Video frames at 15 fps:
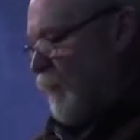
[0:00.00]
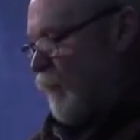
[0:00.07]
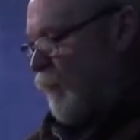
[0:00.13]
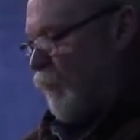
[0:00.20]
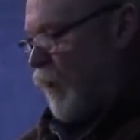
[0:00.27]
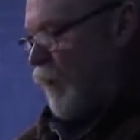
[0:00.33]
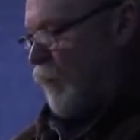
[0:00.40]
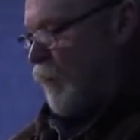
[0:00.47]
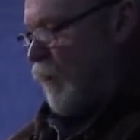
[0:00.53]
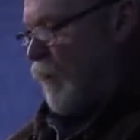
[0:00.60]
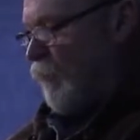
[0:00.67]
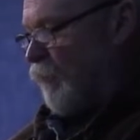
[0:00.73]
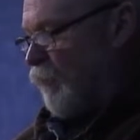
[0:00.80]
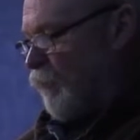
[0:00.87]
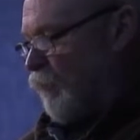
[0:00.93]
The bottom of
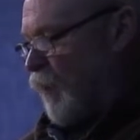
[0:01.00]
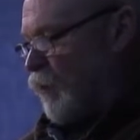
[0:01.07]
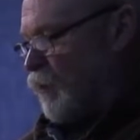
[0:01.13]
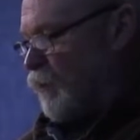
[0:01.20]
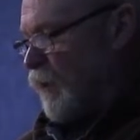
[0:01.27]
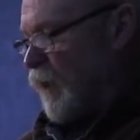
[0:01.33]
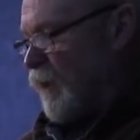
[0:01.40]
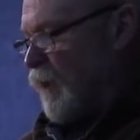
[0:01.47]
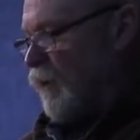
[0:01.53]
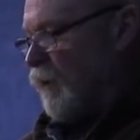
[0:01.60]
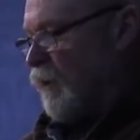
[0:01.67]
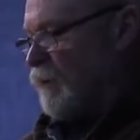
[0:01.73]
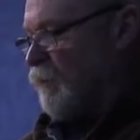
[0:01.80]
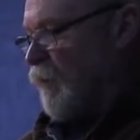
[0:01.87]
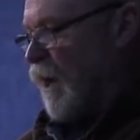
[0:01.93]
the boat's right here
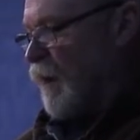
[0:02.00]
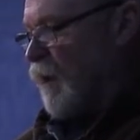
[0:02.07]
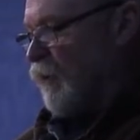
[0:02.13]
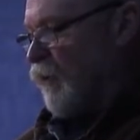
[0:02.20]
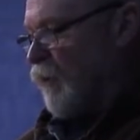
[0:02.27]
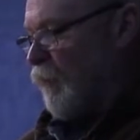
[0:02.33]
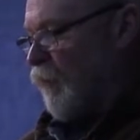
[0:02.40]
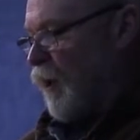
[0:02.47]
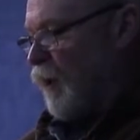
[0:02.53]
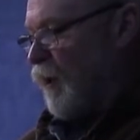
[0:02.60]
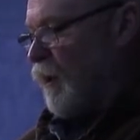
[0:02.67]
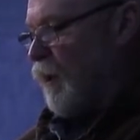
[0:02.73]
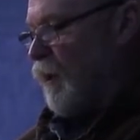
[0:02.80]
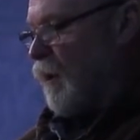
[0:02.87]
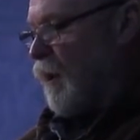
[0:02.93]
and it's back under a bunk.
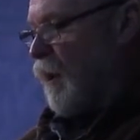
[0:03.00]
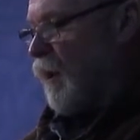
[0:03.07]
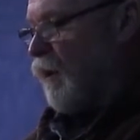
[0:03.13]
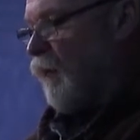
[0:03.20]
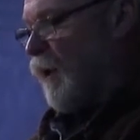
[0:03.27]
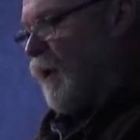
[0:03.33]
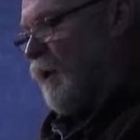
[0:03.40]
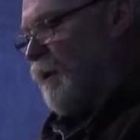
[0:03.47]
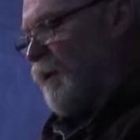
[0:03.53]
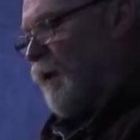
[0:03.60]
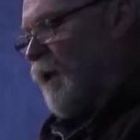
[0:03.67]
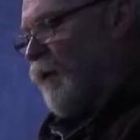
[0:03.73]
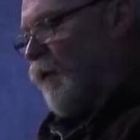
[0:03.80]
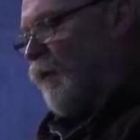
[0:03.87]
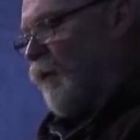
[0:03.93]
How do I get to
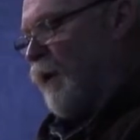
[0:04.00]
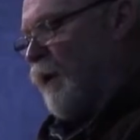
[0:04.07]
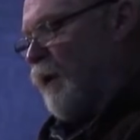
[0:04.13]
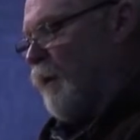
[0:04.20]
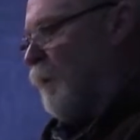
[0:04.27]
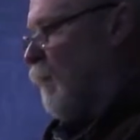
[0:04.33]
that O-ring?